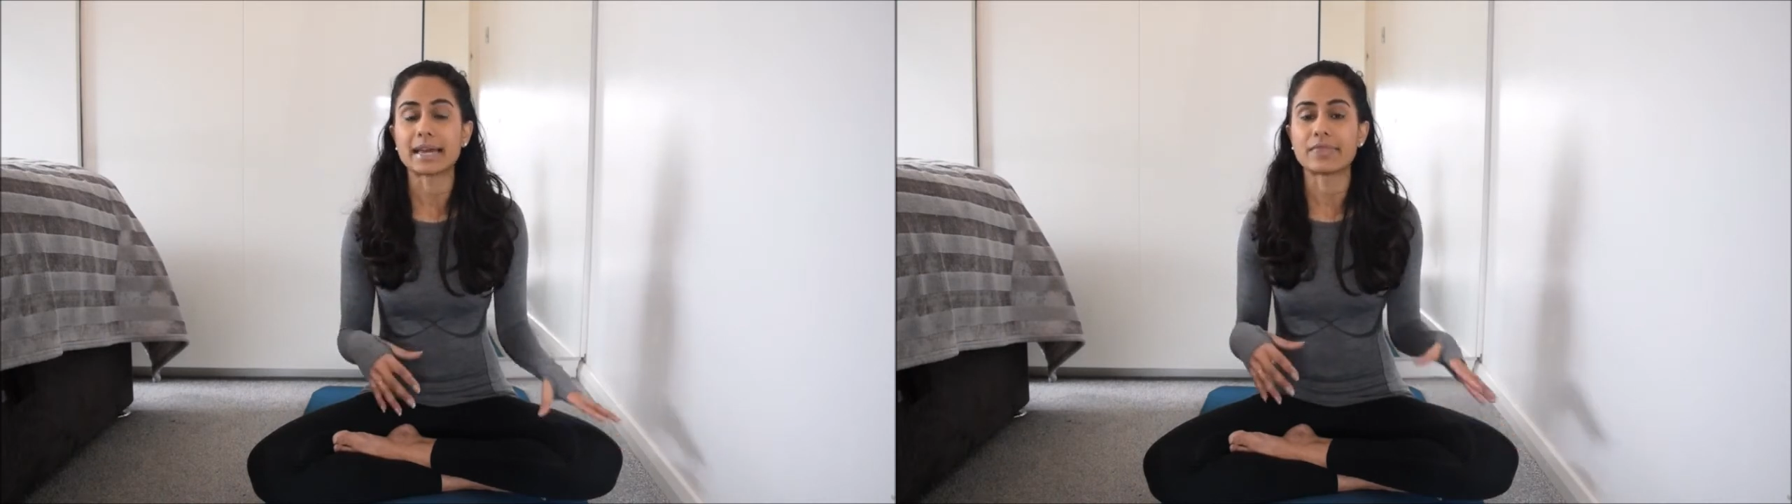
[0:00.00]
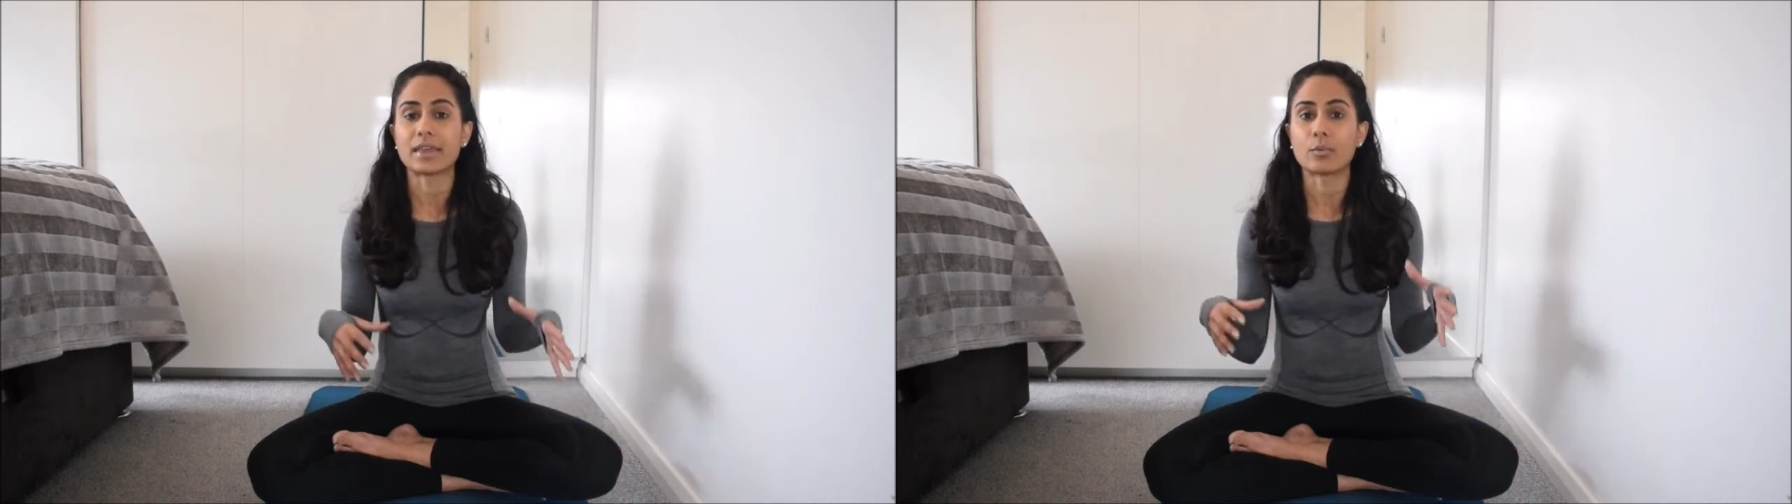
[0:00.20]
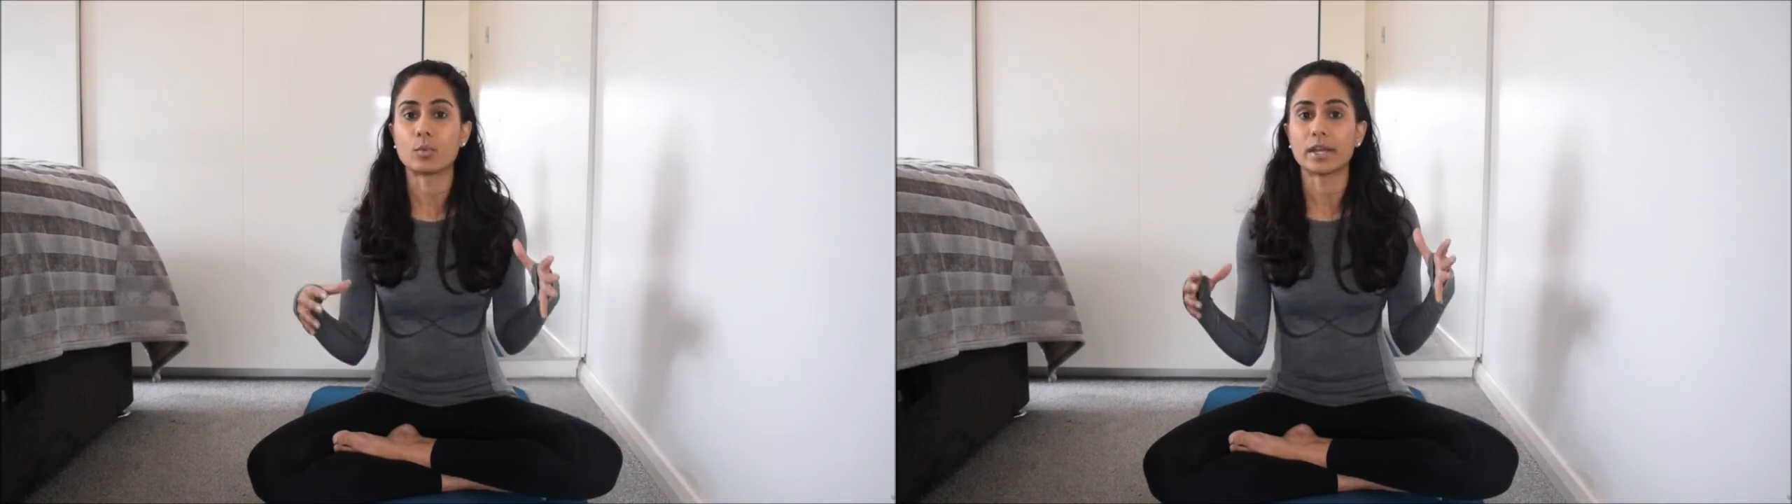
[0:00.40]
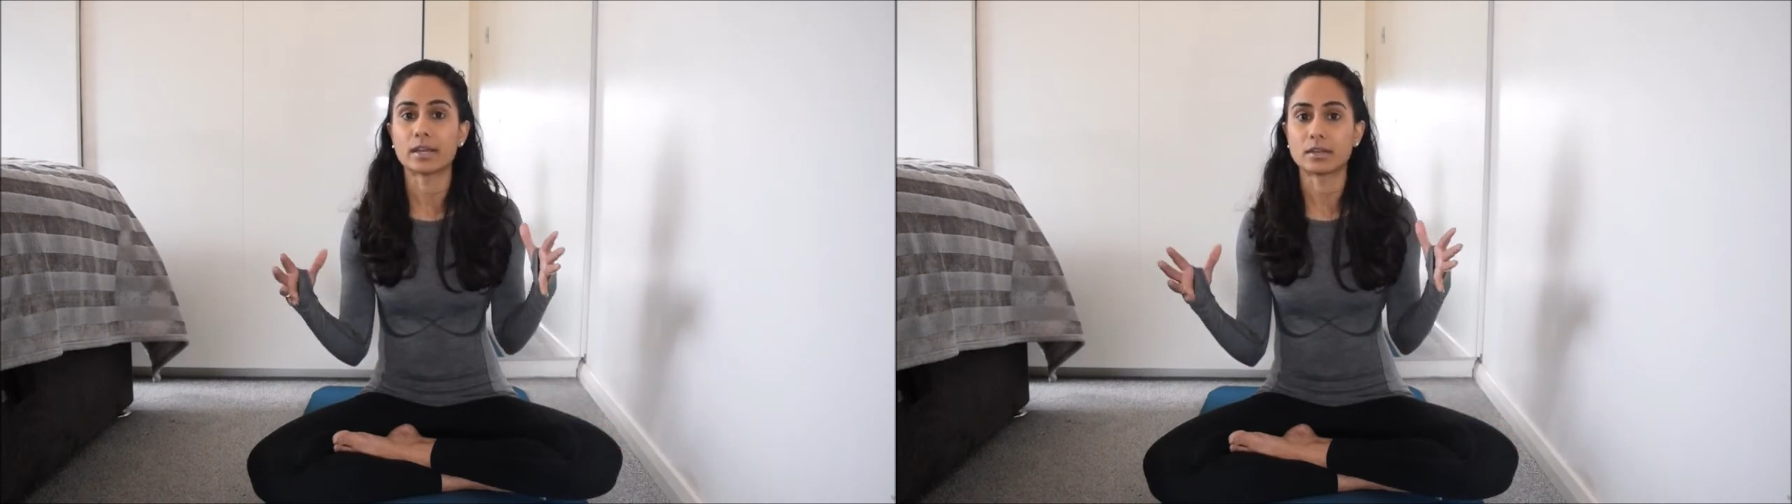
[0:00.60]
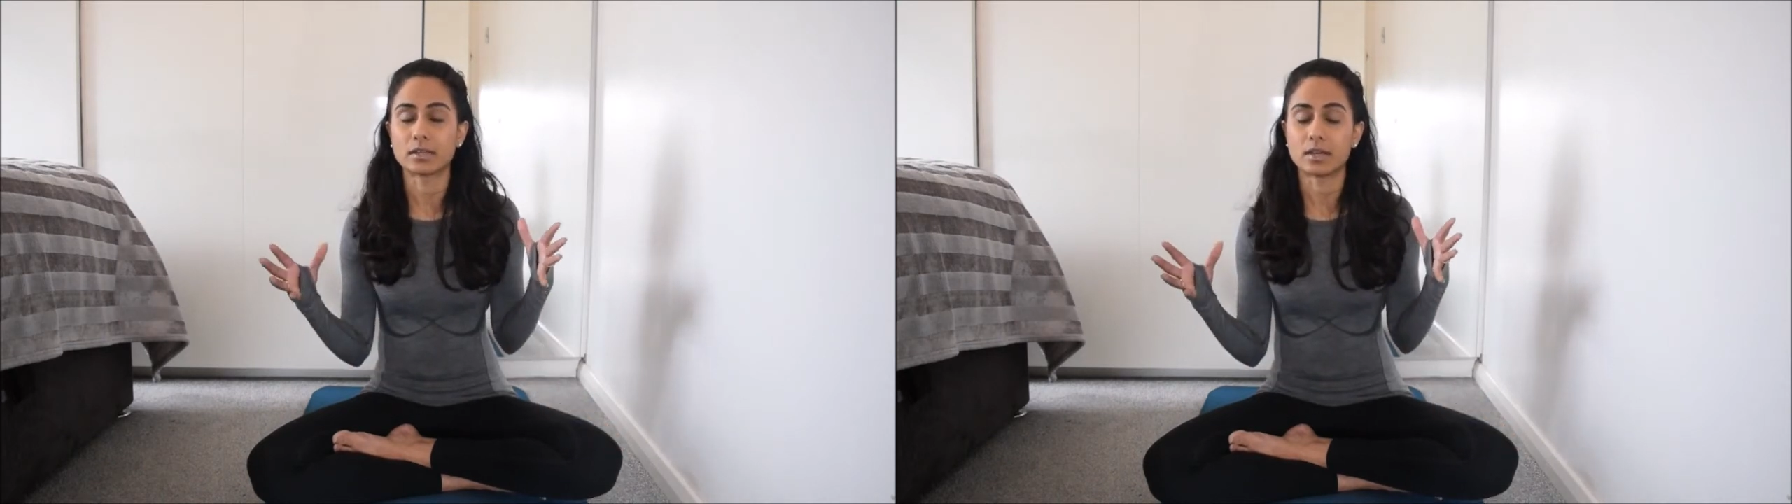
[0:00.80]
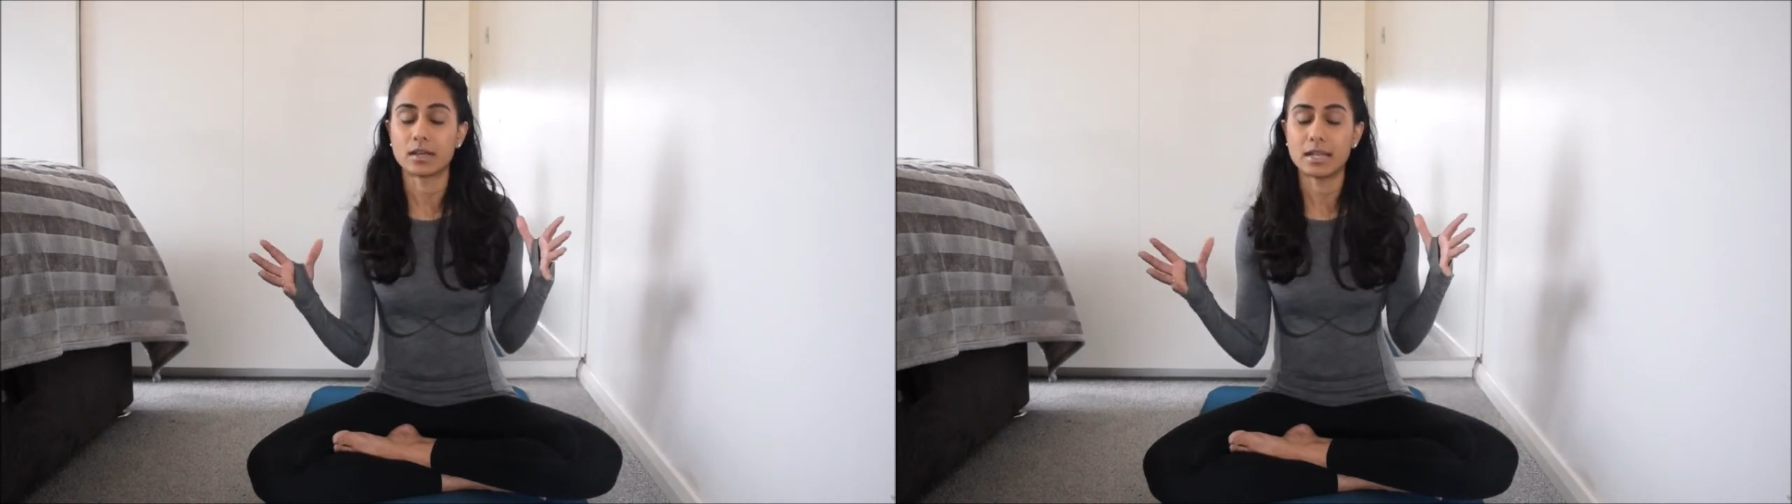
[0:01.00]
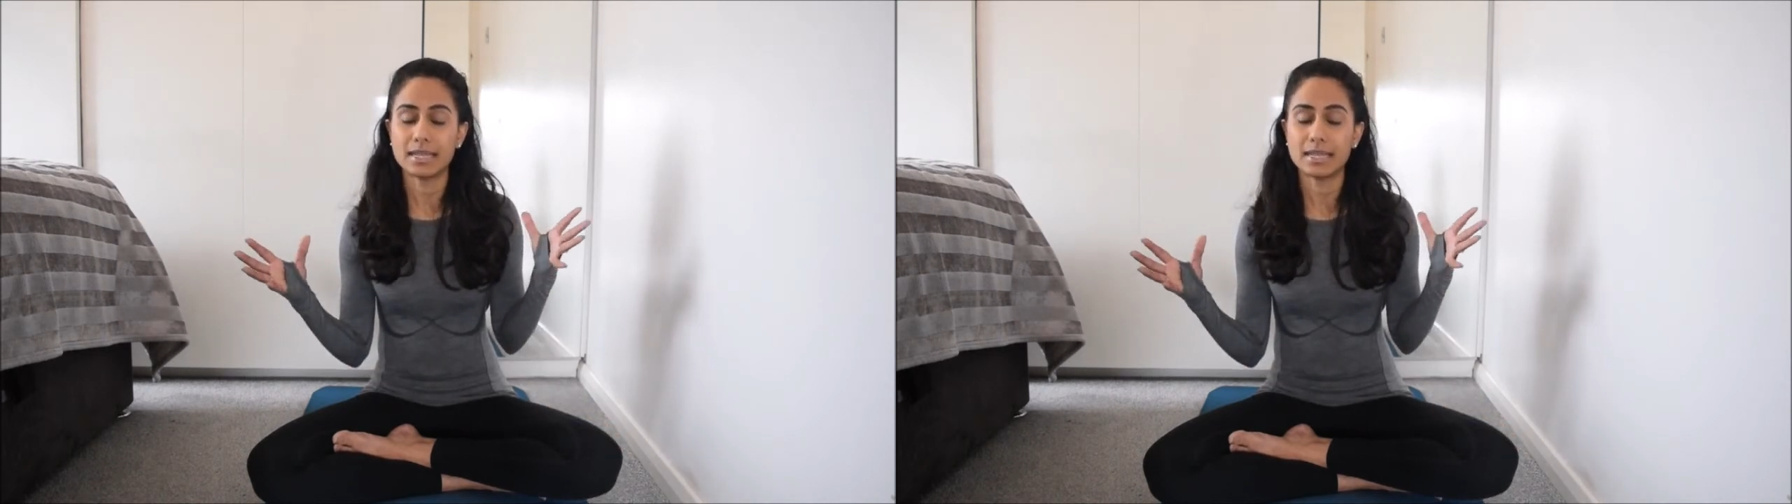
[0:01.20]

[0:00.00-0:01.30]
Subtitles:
and then we're going to